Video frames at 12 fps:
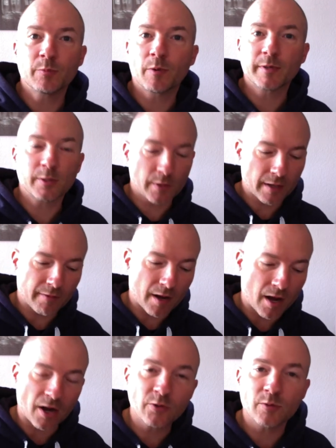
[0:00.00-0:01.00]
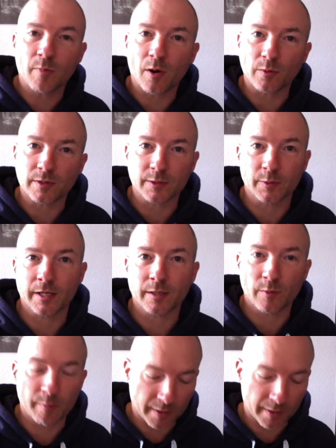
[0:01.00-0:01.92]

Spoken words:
probably do another 100 miles into a headwind,